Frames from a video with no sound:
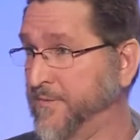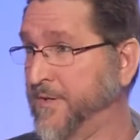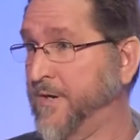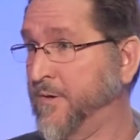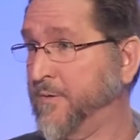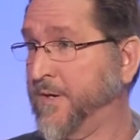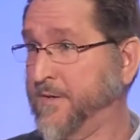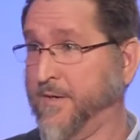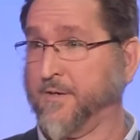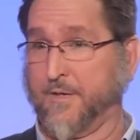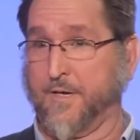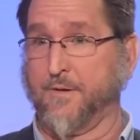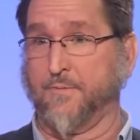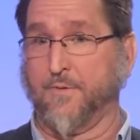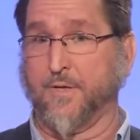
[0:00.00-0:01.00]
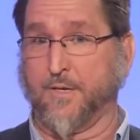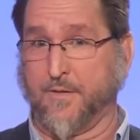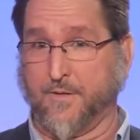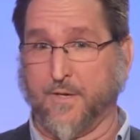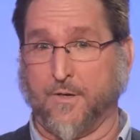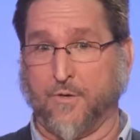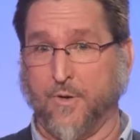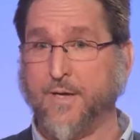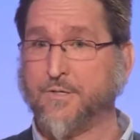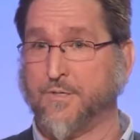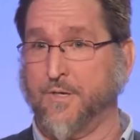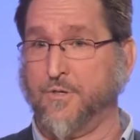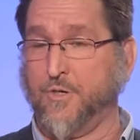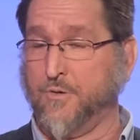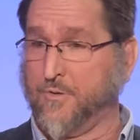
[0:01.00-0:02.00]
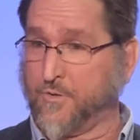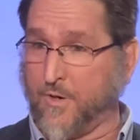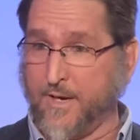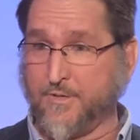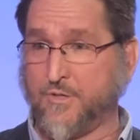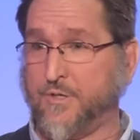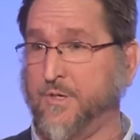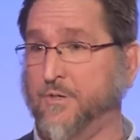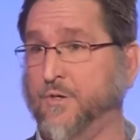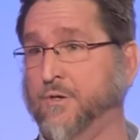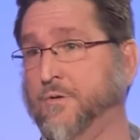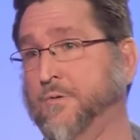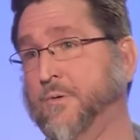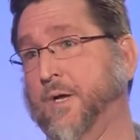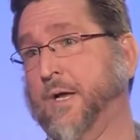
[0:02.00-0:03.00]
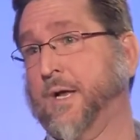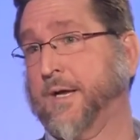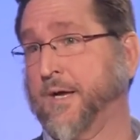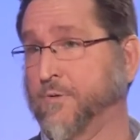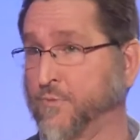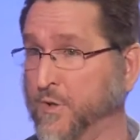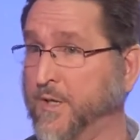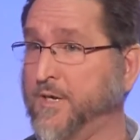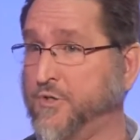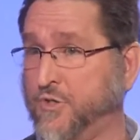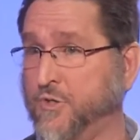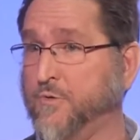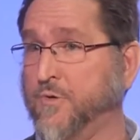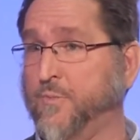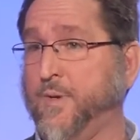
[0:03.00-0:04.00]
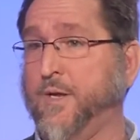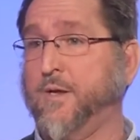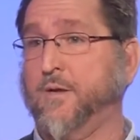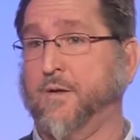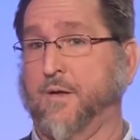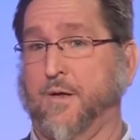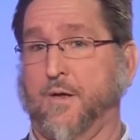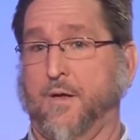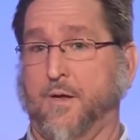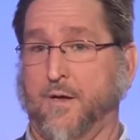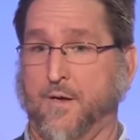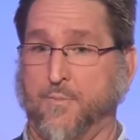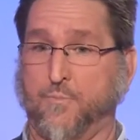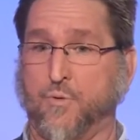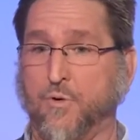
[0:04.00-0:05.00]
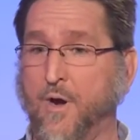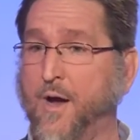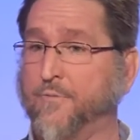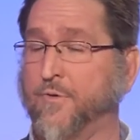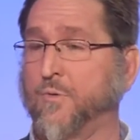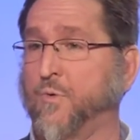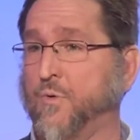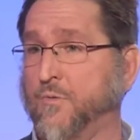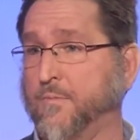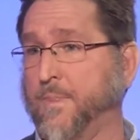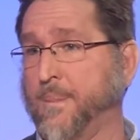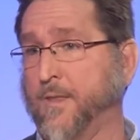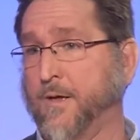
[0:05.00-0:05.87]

You know, it can, that, that grace in you, Christ in you, can release you to be a profitable,